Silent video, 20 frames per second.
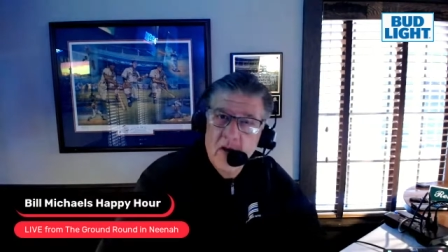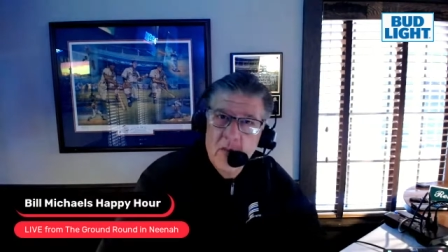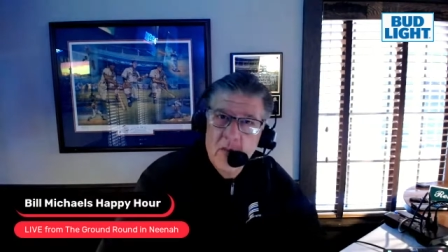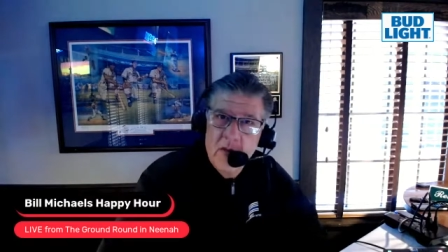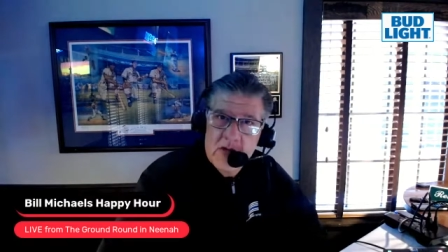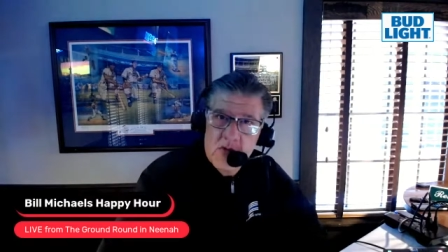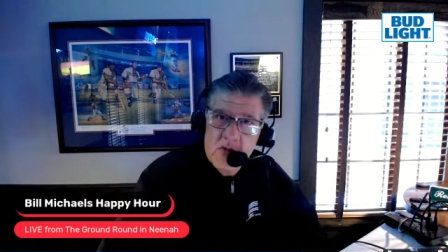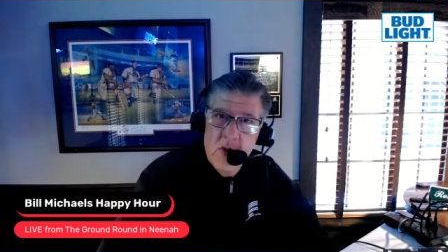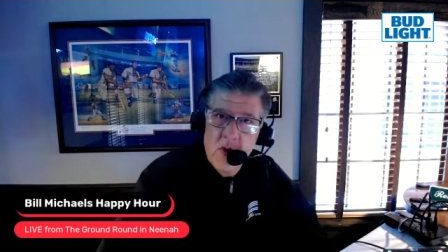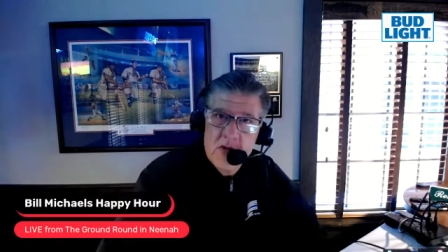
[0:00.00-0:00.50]
The
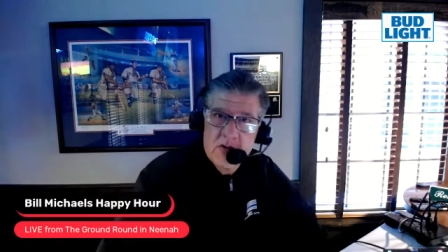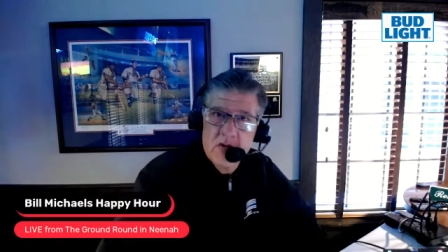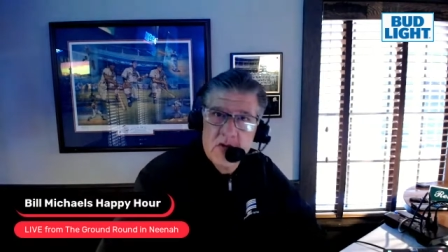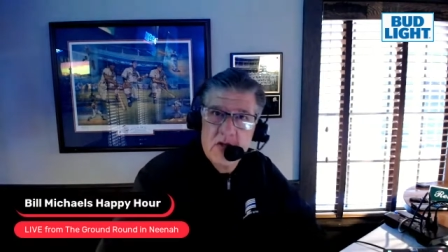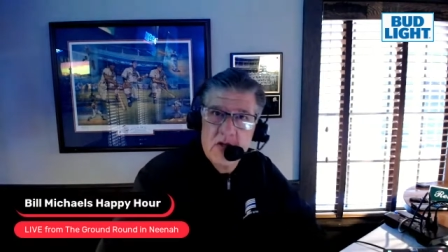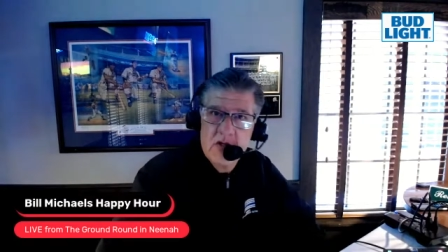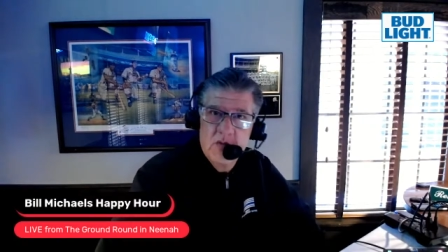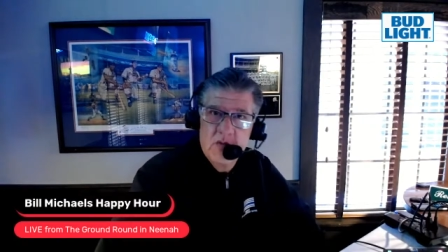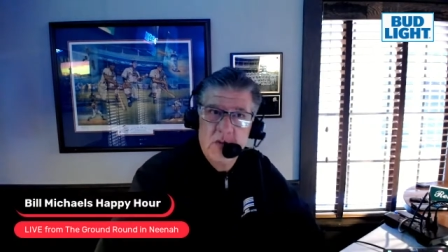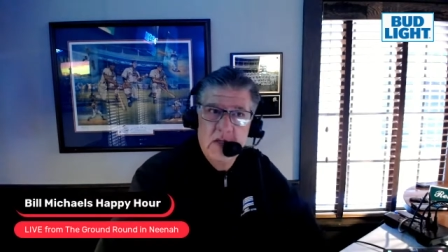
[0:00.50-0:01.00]
Best Western
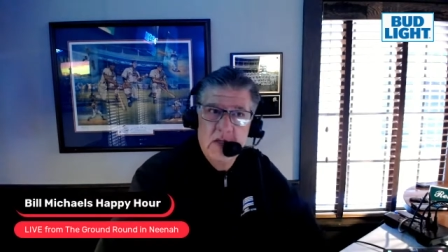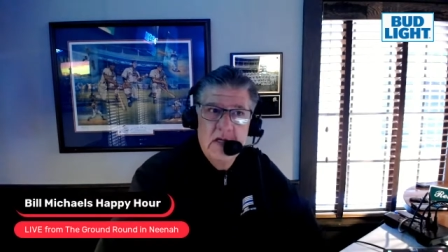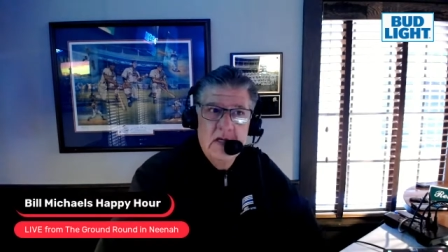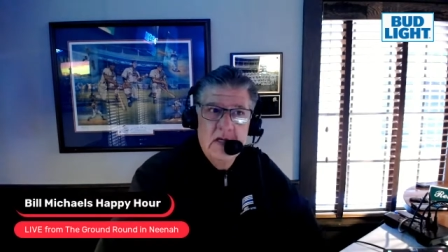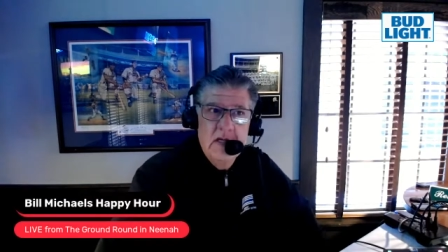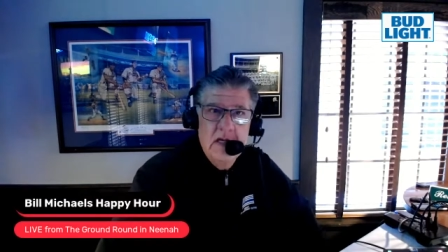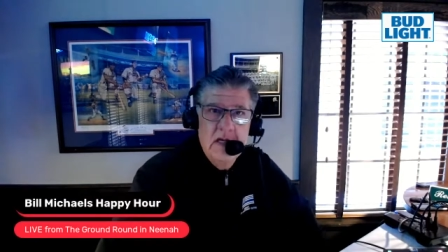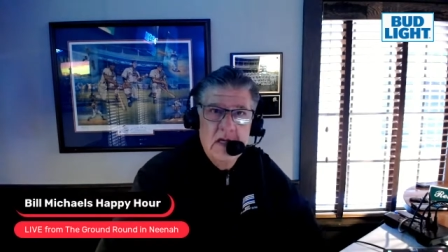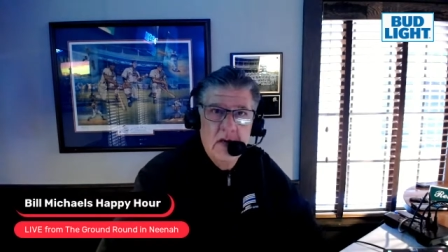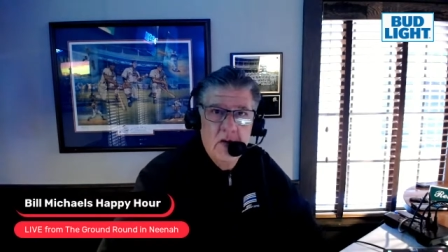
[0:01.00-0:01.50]
has been
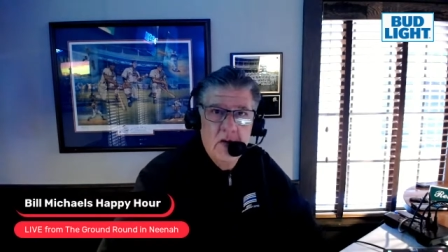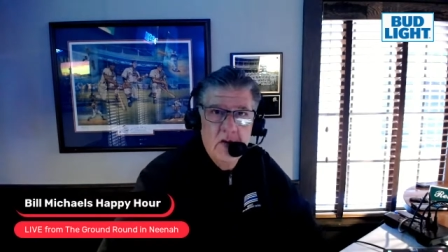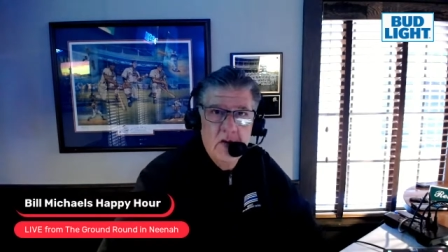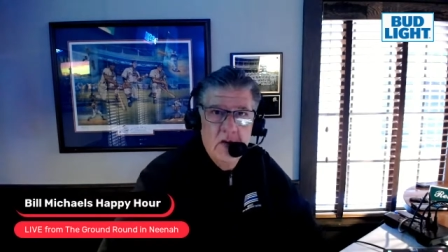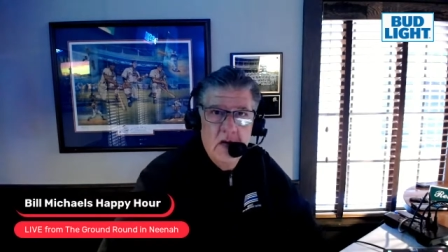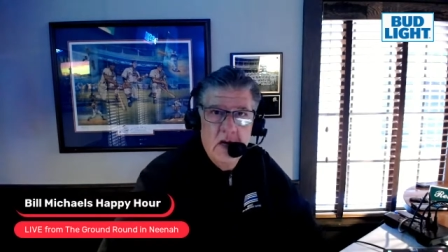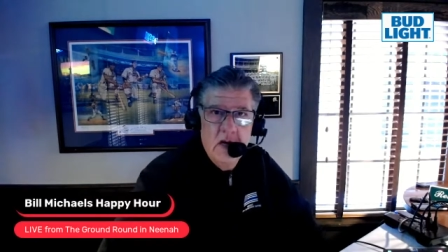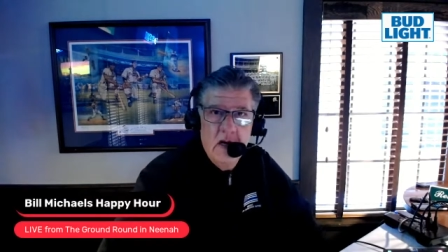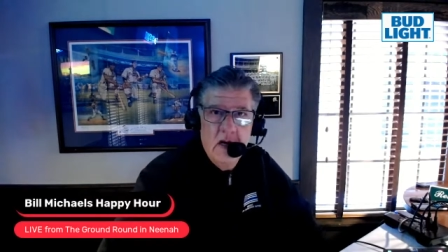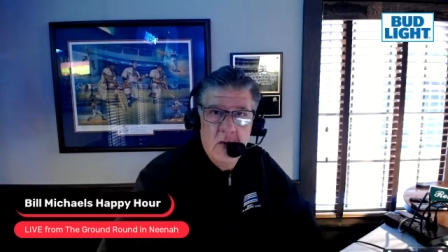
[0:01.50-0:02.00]

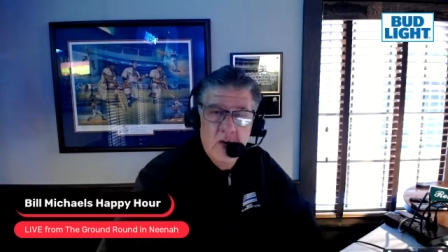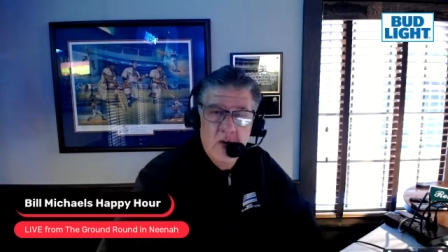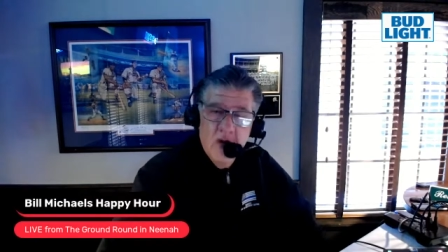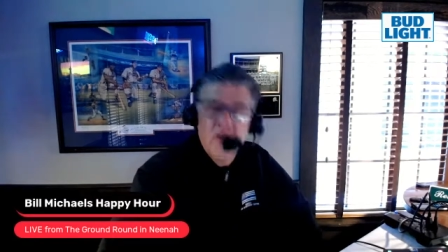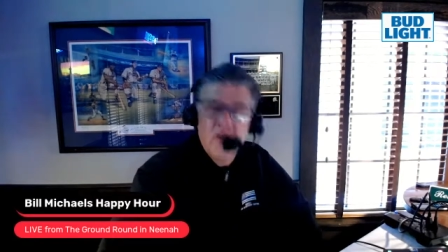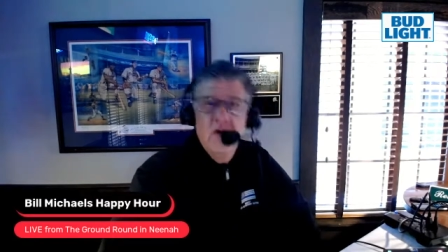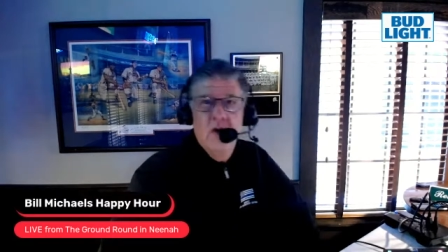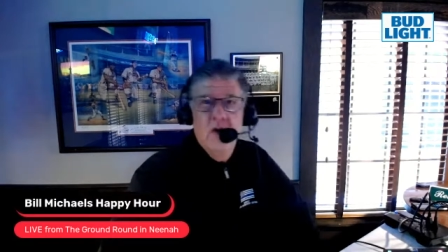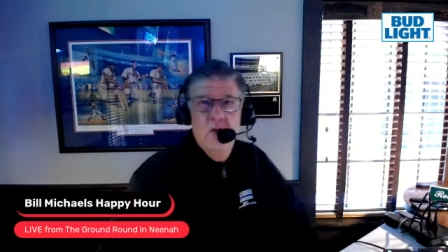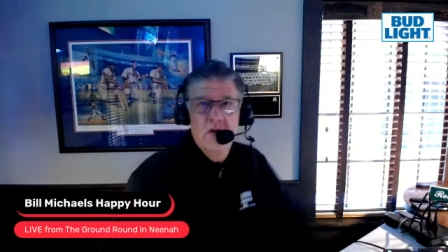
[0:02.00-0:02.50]
in
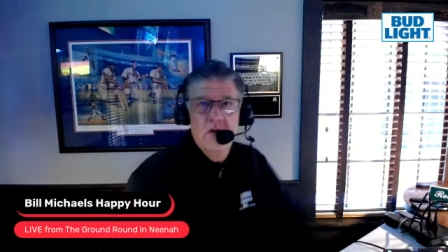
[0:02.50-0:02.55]
Brookfield,